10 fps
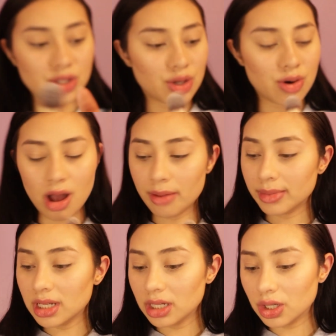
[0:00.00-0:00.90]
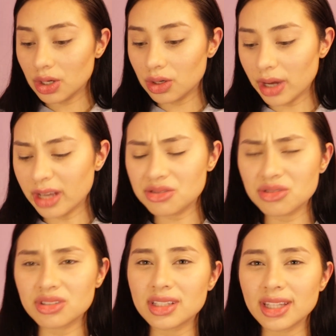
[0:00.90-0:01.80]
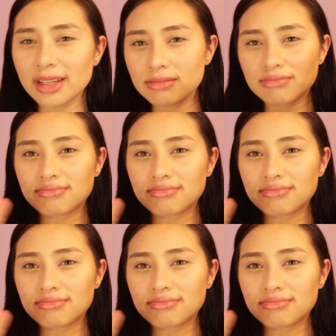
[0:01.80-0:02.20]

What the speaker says: So I'm gonna go, I usually like